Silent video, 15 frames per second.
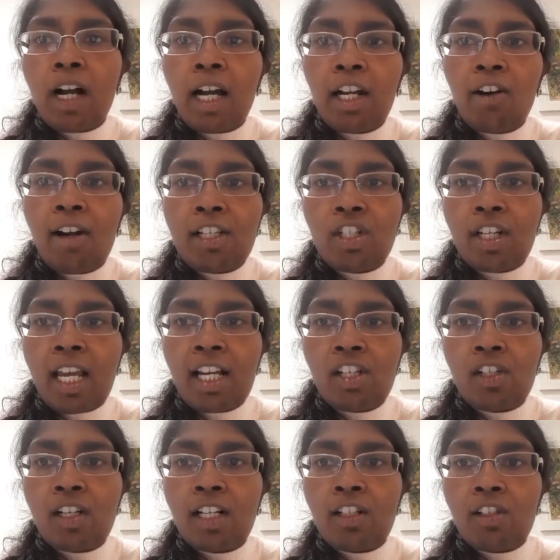higher
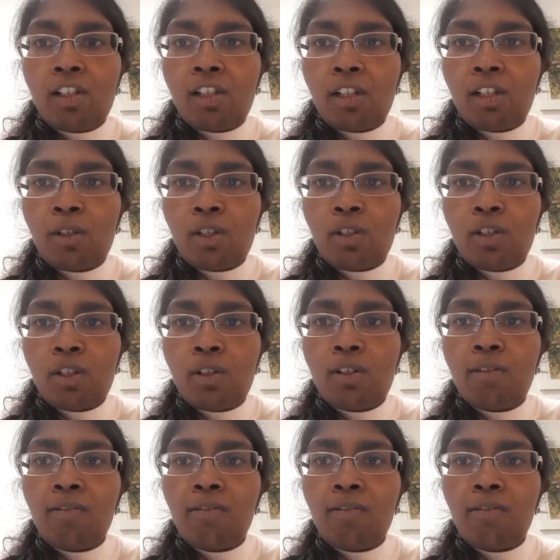education institutions to